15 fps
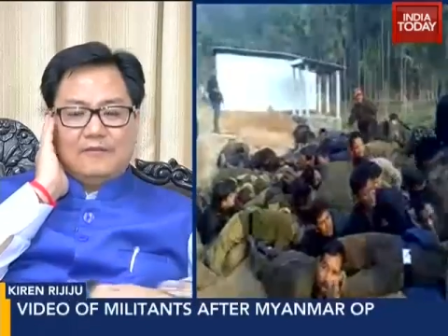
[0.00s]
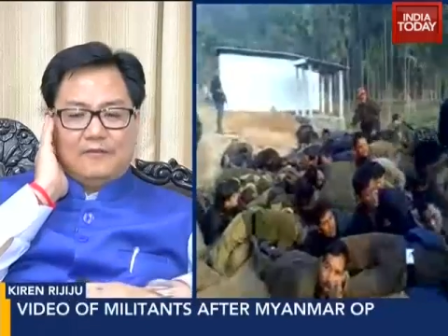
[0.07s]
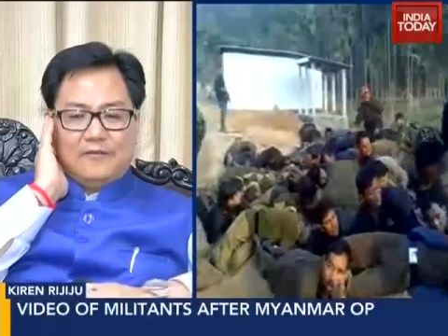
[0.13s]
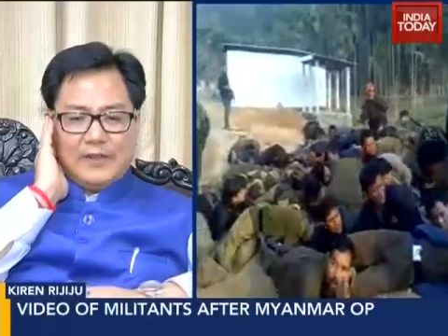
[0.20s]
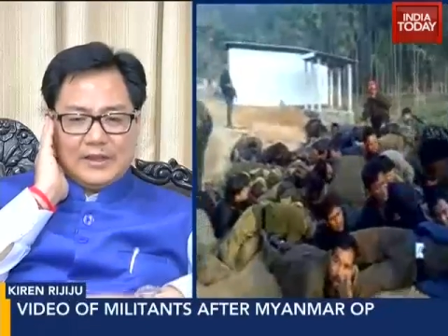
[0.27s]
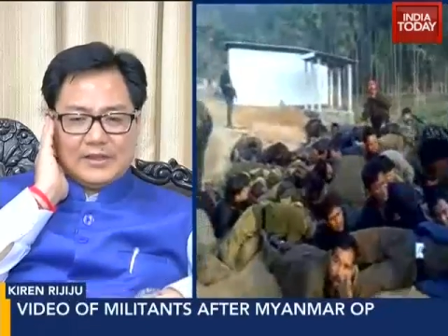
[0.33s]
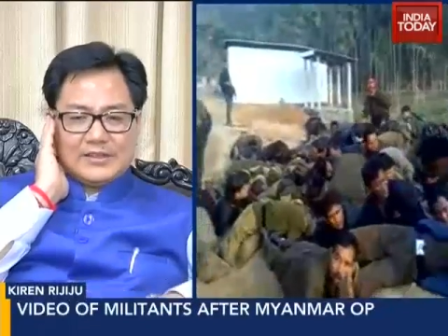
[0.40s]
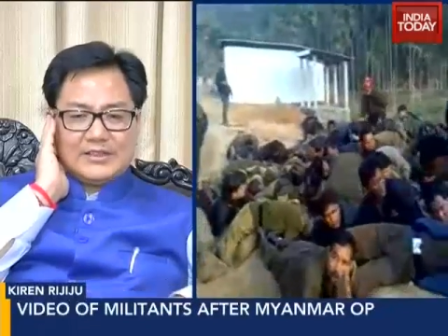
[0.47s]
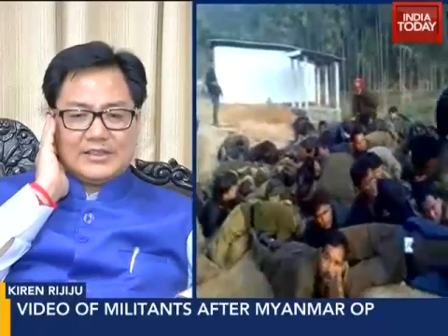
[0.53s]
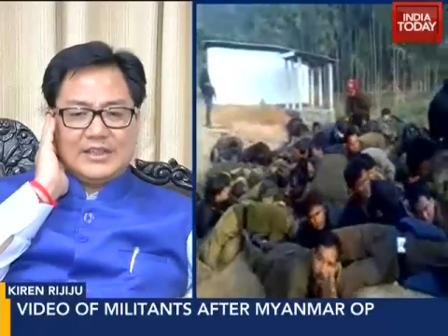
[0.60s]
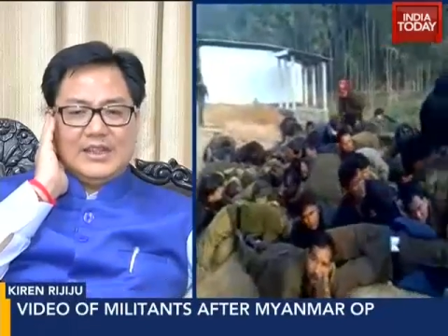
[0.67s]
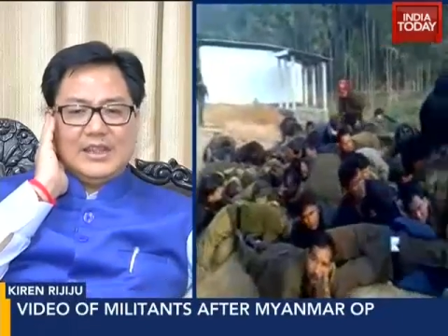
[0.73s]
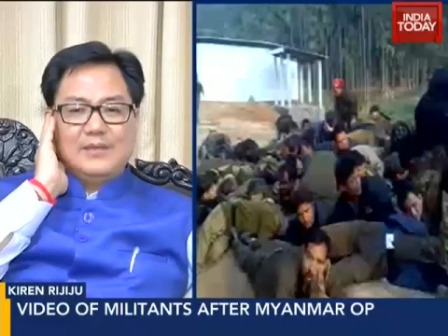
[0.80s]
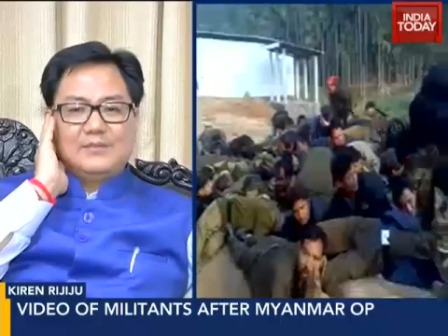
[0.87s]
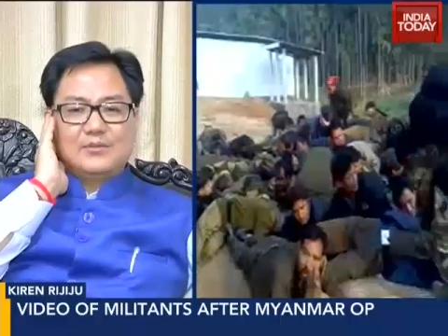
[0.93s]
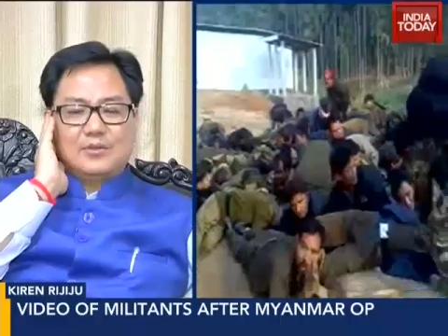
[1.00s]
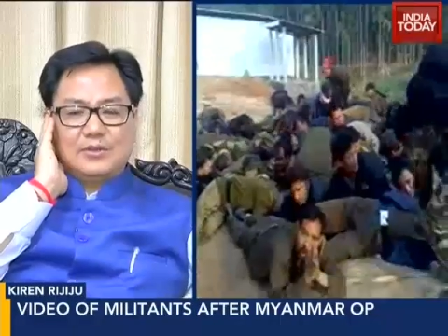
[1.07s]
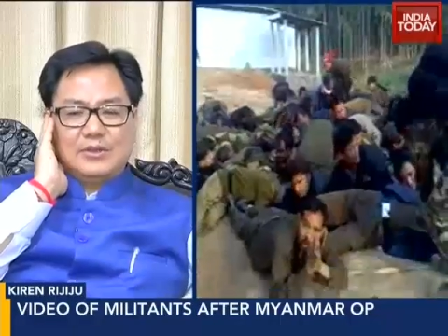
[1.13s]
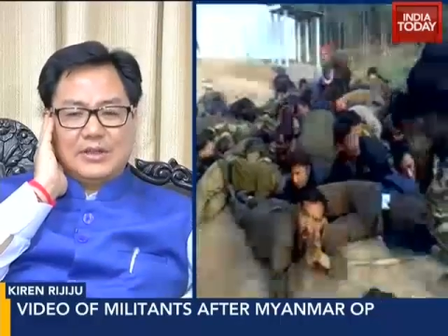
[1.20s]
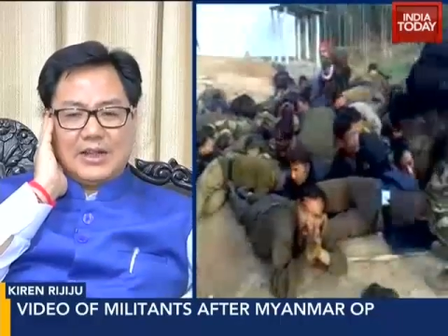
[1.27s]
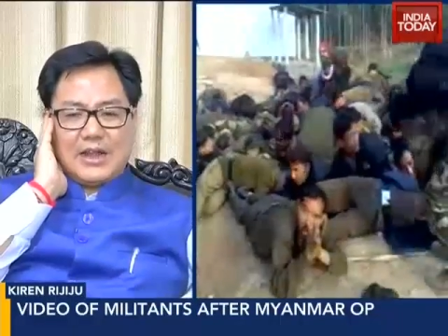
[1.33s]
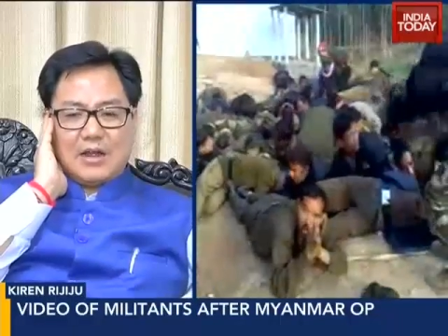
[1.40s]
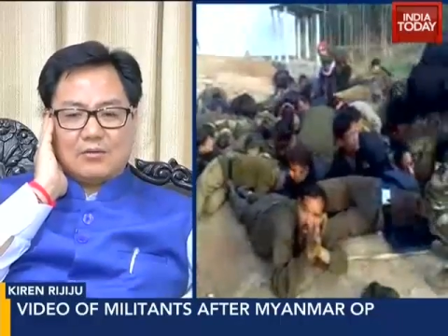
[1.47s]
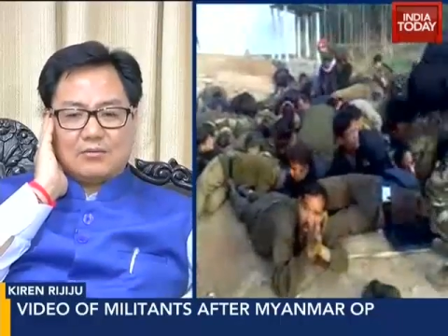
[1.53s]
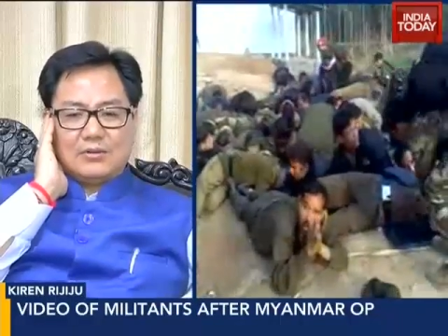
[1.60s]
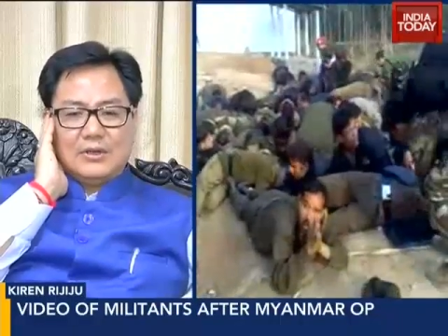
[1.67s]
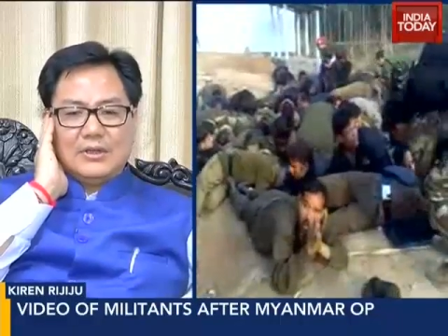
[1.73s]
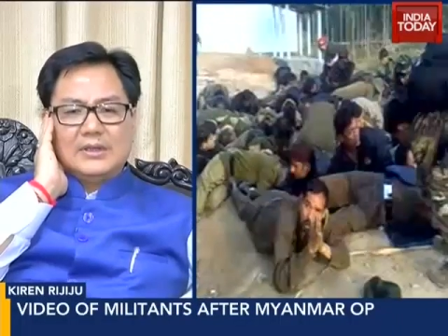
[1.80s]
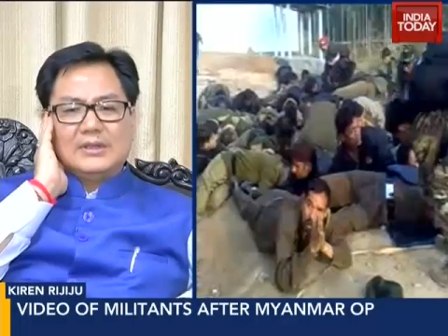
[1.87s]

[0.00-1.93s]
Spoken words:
various schemes on the ground,